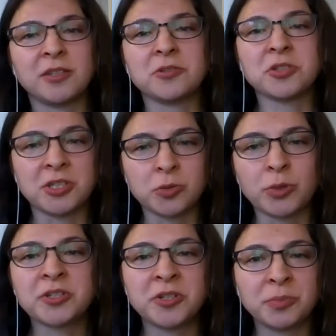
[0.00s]
usually
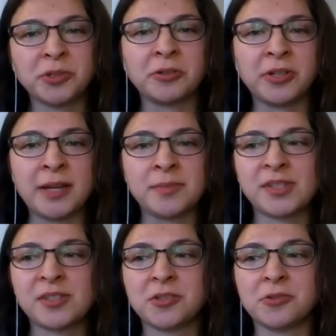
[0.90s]
short-term
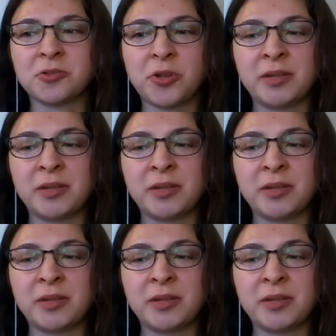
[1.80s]
programs, to try